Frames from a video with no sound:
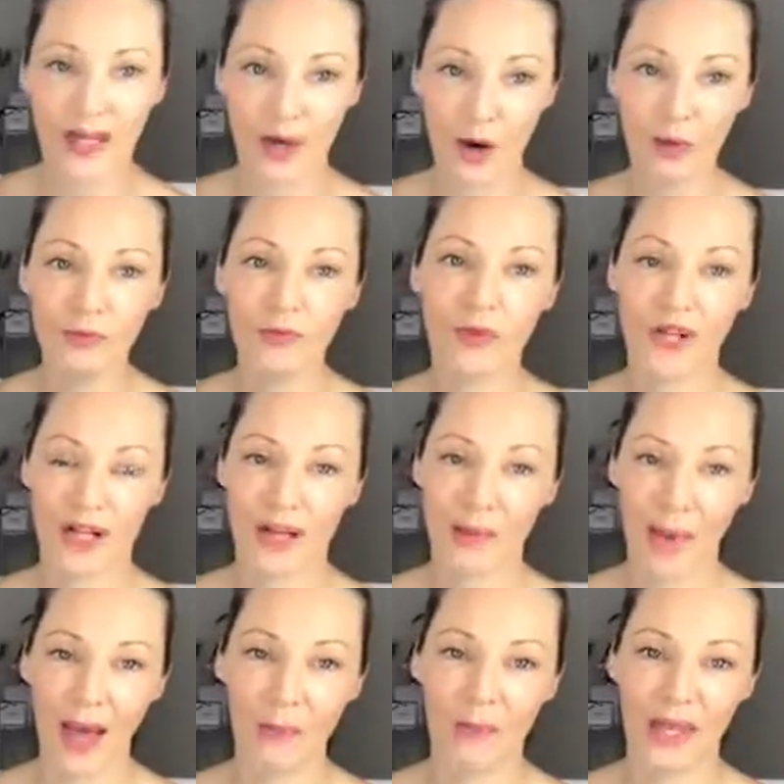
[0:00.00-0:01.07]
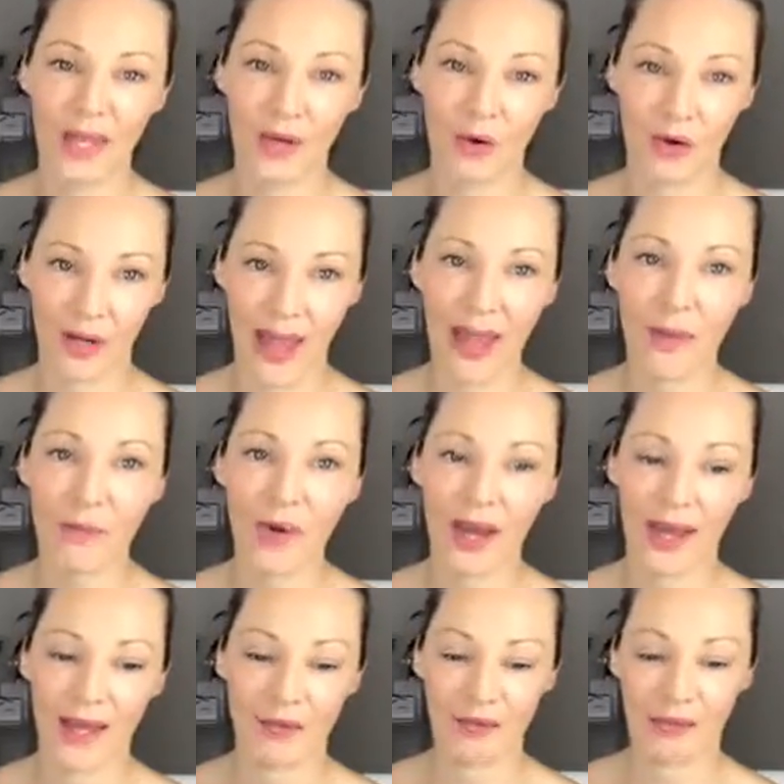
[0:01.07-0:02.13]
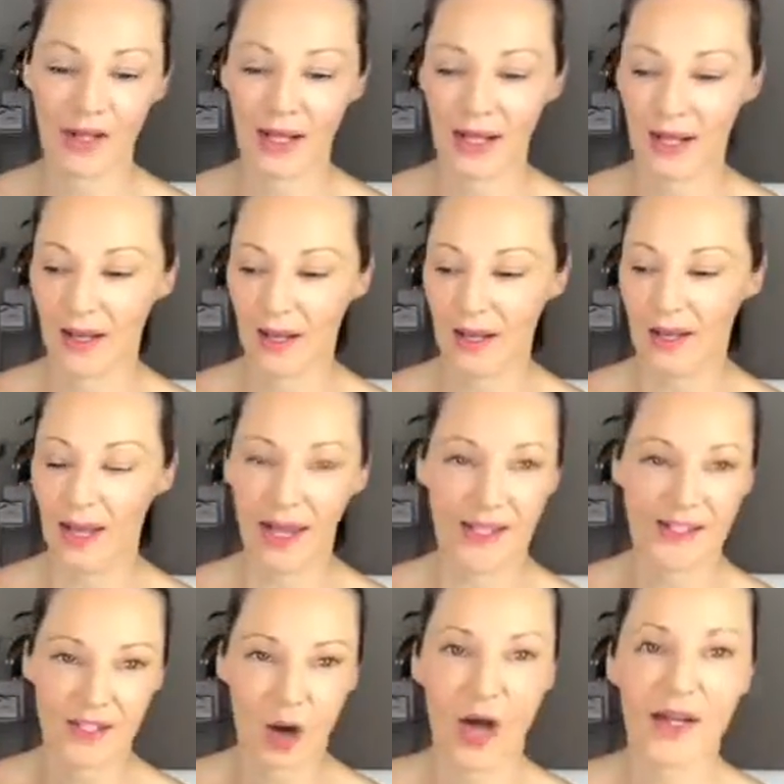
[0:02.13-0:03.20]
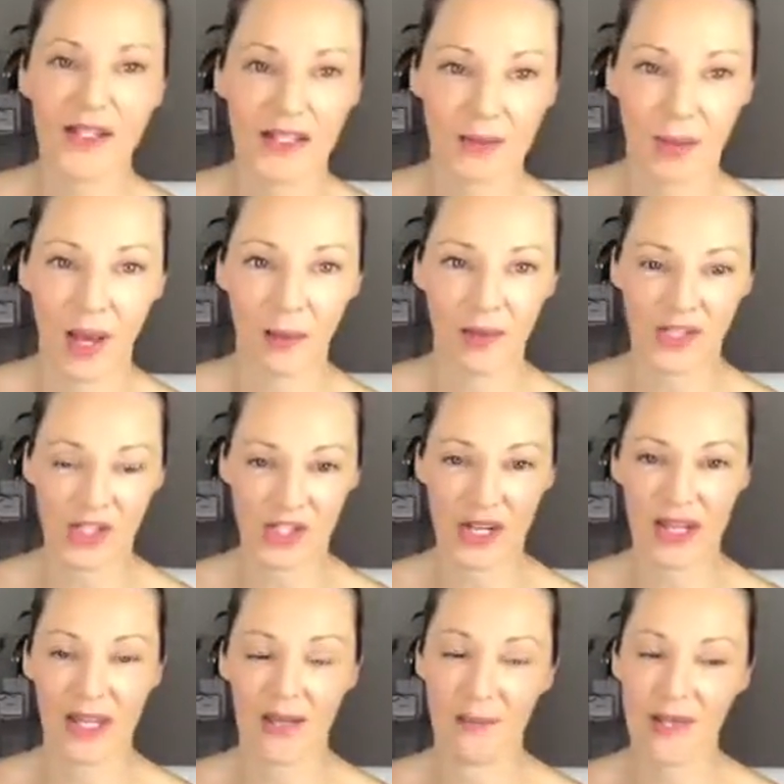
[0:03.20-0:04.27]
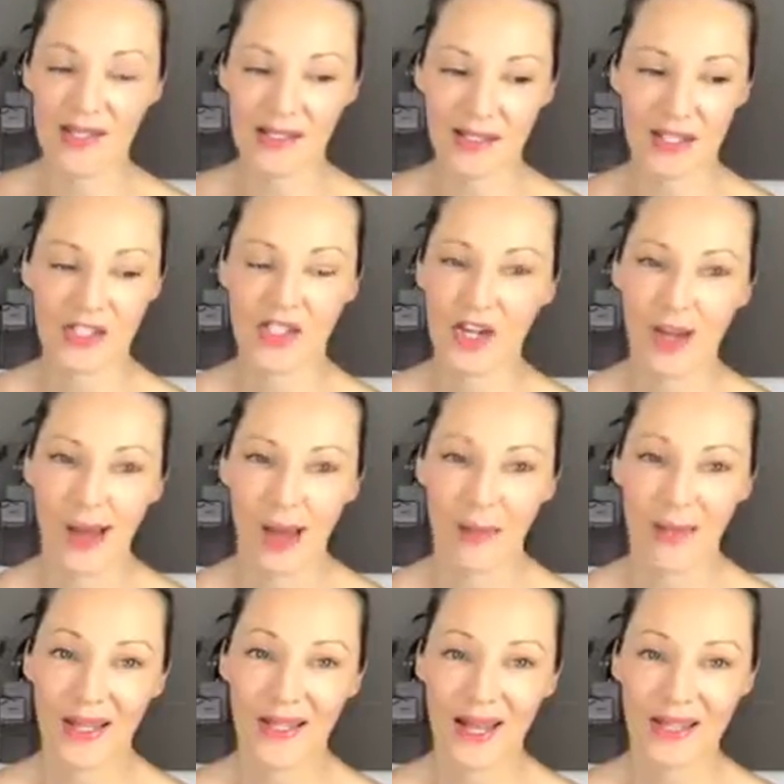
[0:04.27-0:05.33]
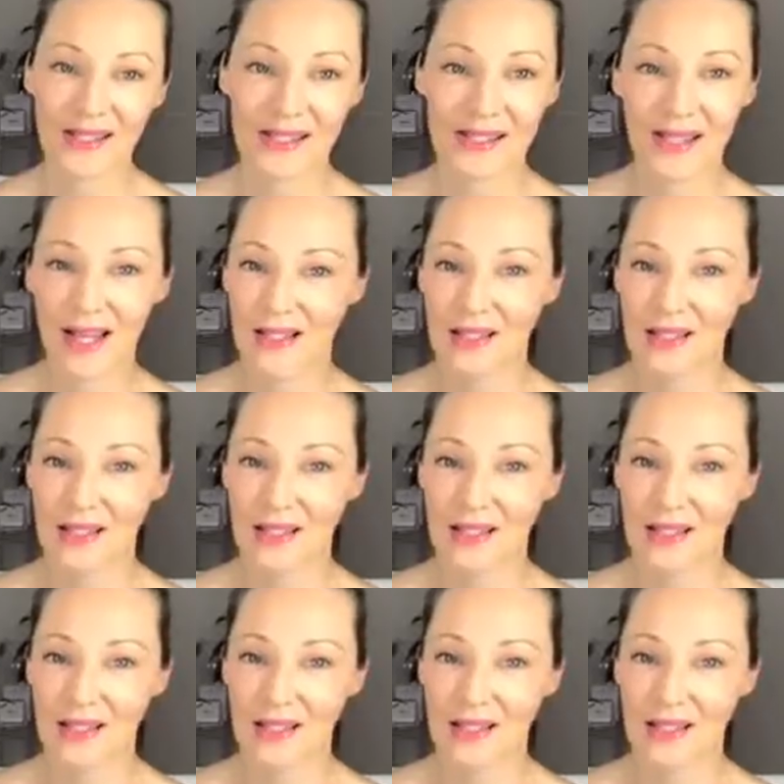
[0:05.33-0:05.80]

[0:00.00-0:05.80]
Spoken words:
confident about being on camera and feeling excited to be able to share their message. I mean, that's